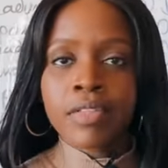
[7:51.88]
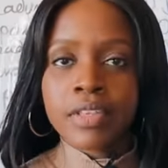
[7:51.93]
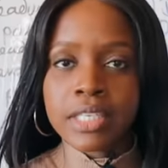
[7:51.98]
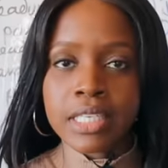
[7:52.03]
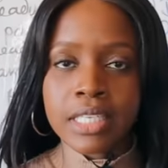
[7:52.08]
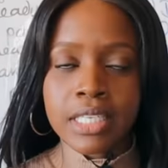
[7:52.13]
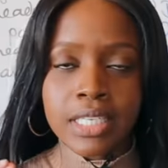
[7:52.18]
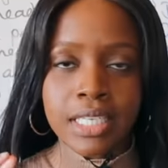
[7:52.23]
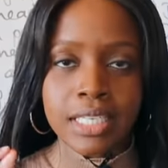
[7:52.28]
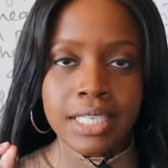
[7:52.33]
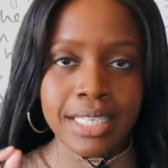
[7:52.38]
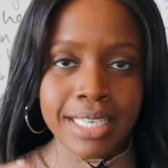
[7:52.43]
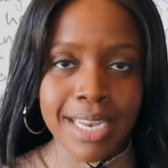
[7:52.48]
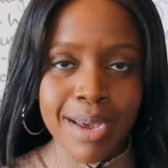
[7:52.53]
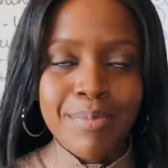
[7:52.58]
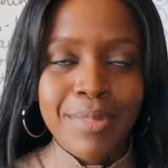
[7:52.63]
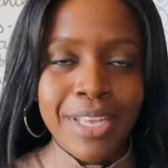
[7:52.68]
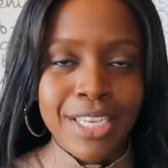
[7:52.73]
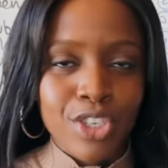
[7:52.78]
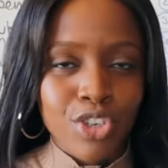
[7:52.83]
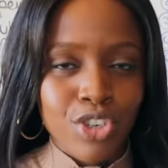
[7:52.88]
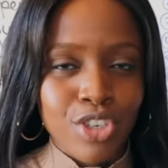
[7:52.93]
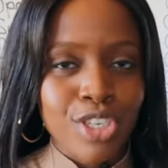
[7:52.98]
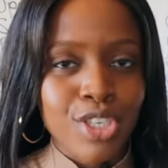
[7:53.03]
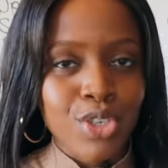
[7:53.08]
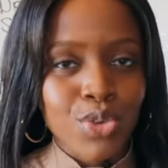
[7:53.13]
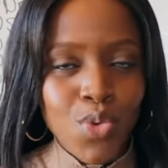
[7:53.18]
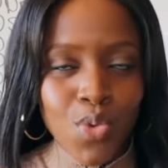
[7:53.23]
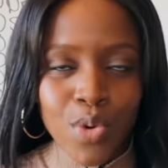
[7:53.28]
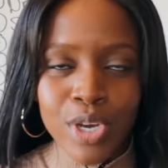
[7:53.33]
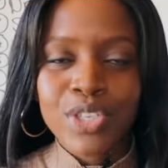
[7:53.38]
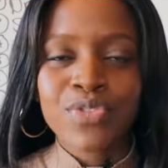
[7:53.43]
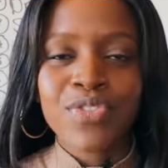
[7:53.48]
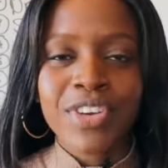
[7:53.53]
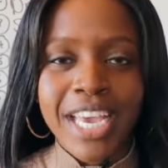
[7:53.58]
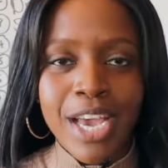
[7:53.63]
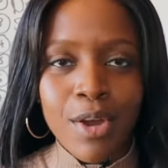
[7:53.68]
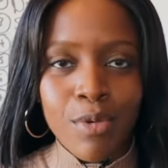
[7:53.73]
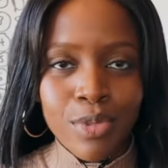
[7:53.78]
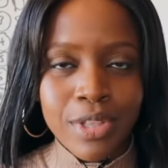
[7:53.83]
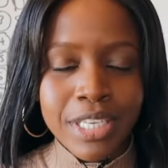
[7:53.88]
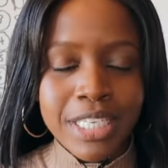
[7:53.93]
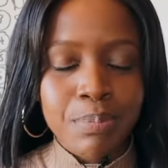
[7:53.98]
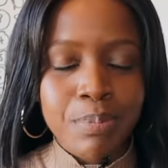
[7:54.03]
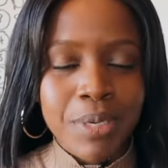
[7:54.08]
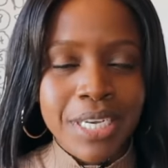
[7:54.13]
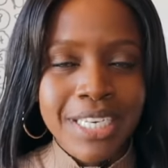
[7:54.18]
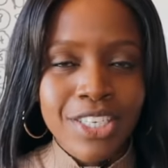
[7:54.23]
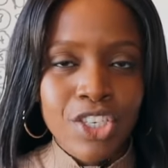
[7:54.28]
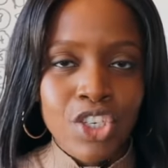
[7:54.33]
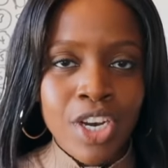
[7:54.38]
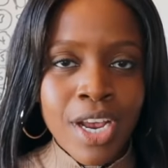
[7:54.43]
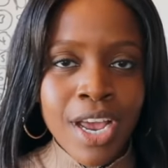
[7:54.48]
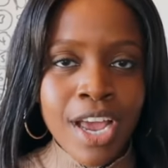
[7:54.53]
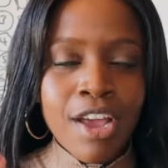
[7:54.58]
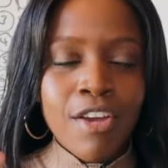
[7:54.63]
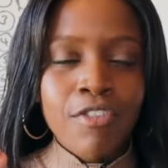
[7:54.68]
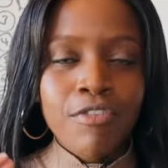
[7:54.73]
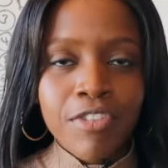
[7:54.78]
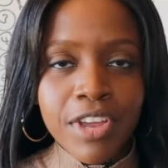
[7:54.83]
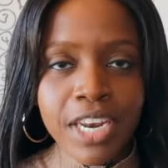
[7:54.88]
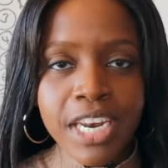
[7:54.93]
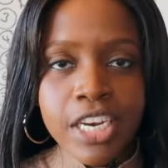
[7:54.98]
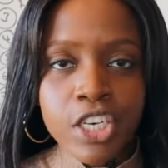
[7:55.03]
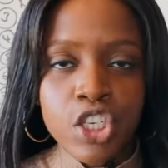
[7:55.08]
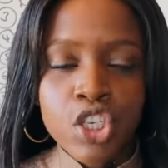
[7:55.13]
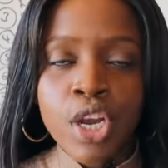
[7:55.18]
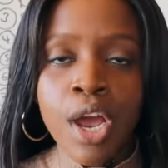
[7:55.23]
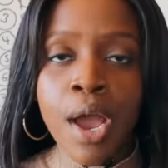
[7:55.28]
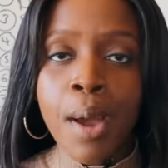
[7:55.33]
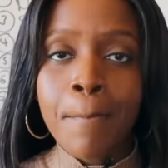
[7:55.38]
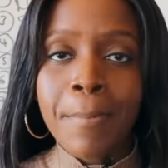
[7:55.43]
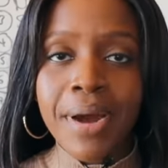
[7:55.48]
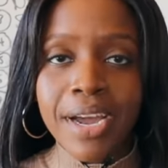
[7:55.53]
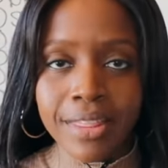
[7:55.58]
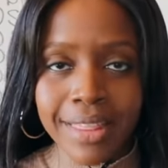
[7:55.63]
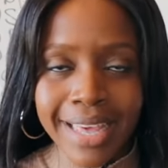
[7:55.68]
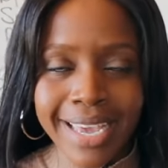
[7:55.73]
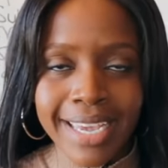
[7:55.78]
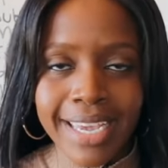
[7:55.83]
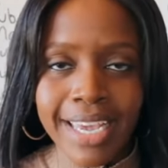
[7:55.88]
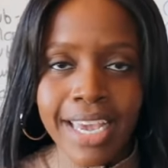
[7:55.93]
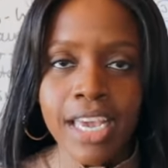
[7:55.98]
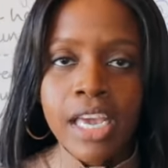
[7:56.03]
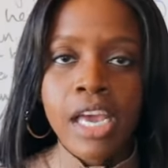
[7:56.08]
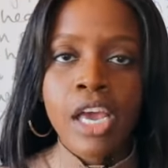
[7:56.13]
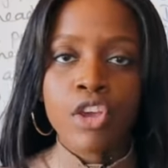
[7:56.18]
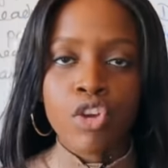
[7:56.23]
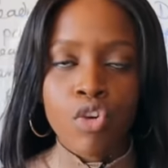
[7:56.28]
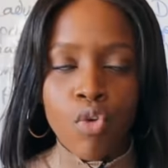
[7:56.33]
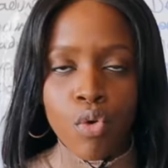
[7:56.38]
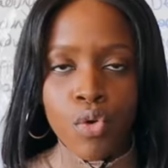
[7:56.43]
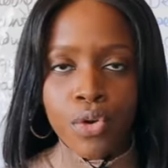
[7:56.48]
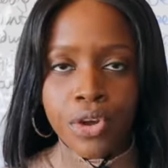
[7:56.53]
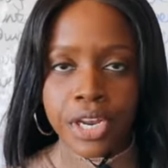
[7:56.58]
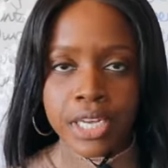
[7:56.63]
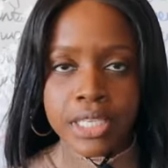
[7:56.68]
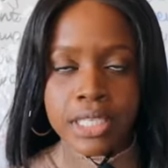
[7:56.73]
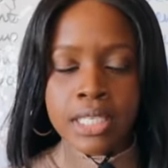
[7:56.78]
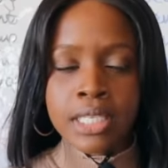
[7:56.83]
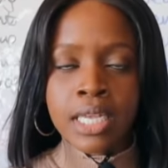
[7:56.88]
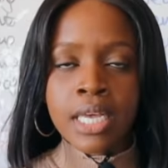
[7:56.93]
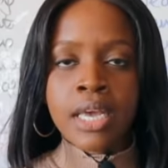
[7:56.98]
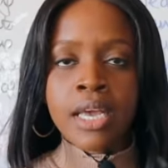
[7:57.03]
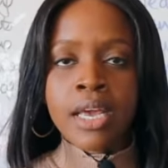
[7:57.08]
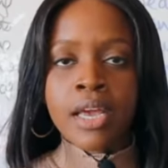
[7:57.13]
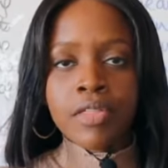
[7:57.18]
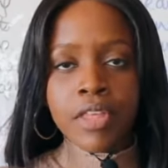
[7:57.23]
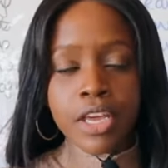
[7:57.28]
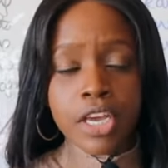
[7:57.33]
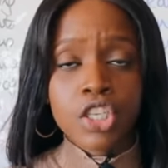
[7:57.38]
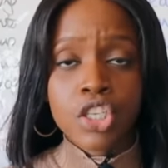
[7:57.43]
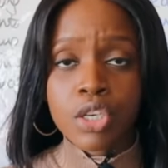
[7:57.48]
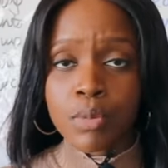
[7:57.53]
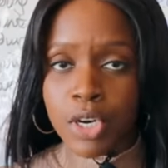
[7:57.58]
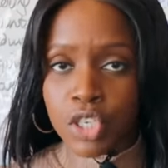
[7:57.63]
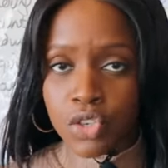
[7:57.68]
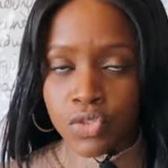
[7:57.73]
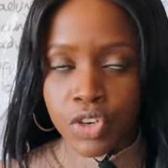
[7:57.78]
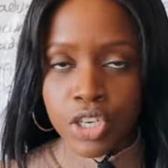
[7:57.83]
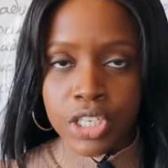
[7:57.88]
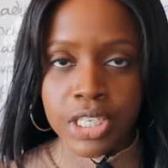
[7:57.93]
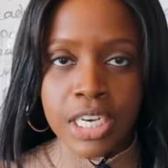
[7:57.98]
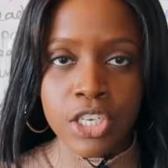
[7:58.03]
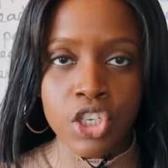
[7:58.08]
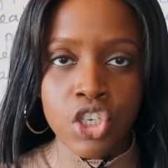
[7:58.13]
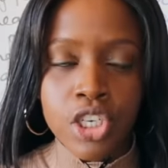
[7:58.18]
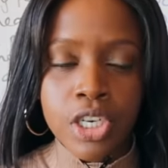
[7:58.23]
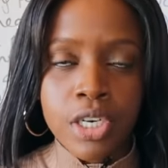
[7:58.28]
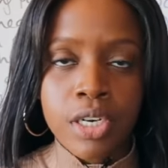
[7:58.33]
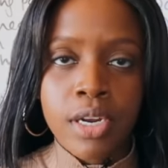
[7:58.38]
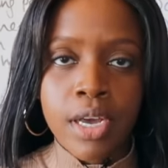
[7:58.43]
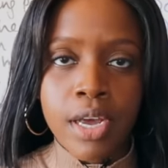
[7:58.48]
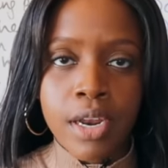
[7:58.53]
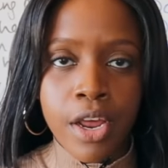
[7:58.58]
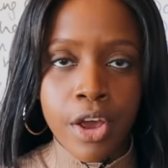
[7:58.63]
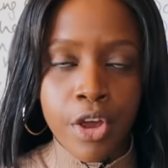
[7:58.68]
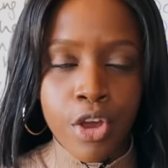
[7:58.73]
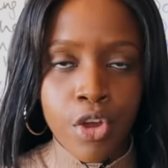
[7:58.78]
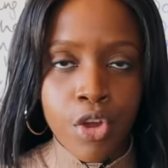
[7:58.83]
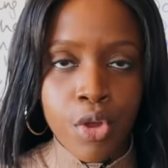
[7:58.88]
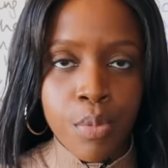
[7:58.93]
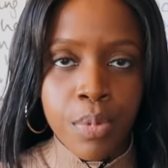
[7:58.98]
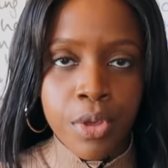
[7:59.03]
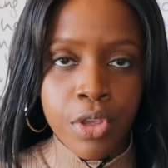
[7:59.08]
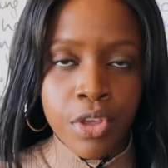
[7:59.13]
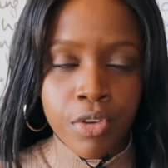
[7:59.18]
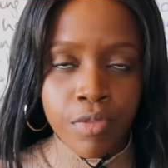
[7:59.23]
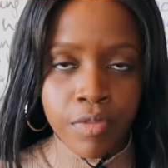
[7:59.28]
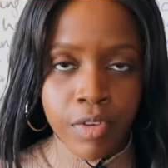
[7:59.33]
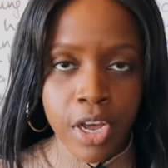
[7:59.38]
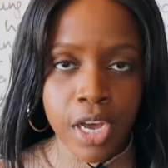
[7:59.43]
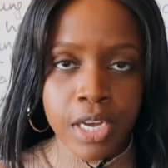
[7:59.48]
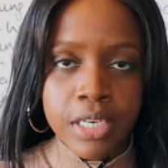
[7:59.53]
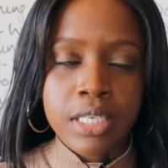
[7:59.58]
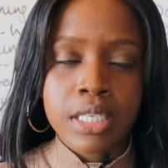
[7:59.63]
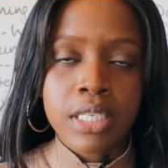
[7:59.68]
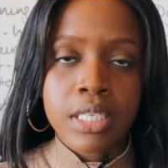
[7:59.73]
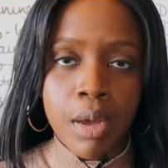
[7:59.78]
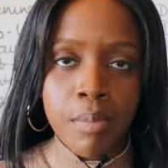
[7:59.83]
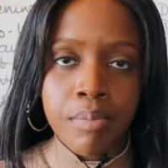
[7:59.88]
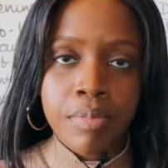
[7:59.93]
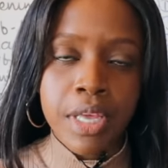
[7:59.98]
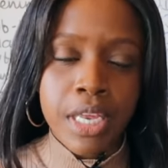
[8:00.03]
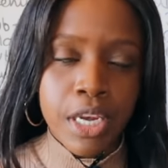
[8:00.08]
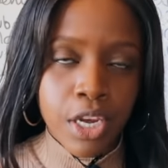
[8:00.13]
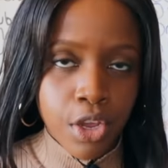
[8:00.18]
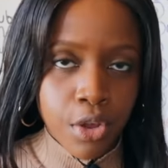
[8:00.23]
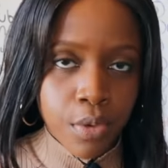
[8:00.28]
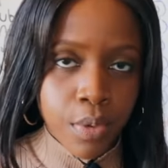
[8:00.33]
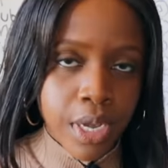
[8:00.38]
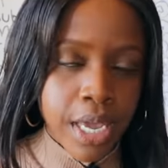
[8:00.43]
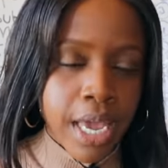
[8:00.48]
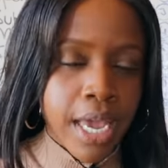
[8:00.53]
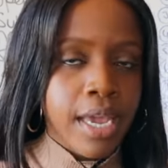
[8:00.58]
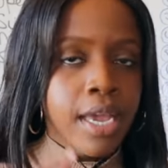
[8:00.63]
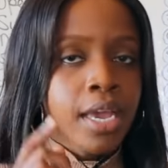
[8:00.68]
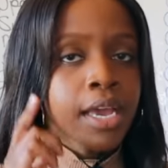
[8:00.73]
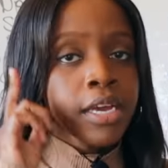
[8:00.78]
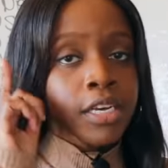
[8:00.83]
this is the step that students always forget with the speech, finish by thanking your audience. Thank you so much for your attention, and I hope you've learned something new, okay?